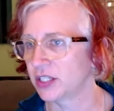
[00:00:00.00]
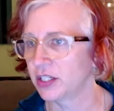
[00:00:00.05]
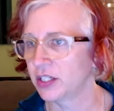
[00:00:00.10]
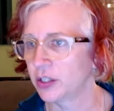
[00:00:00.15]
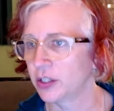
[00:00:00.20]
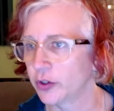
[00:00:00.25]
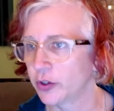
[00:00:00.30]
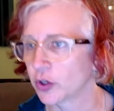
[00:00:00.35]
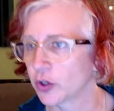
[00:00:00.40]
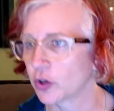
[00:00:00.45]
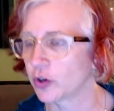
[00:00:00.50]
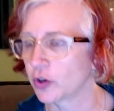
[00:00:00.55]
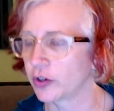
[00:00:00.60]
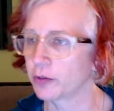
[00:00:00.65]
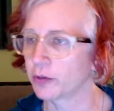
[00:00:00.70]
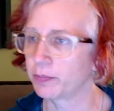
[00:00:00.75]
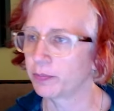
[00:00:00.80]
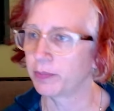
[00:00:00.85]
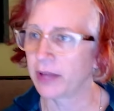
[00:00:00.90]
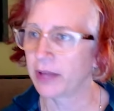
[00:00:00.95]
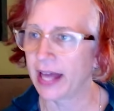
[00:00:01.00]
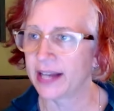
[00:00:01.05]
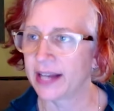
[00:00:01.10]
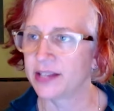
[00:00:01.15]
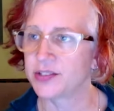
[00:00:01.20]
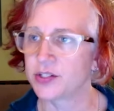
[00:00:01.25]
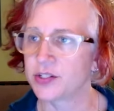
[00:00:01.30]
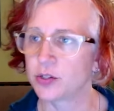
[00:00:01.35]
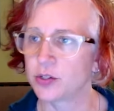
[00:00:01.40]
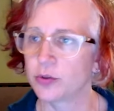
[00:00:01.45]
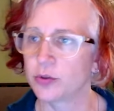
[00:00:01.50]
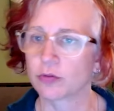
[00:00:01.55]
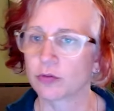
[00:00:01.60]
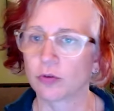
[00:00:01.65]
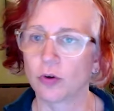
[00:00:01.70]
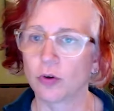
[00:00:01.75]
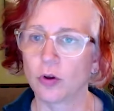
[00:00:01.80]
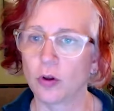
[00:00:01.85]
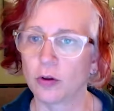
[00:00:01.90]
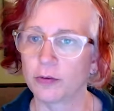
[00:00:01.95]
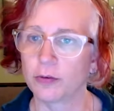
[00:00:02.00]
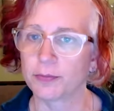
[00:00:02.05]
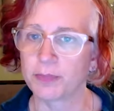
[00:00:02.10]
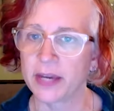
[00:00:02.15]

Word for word: You know, your your plan is to enroll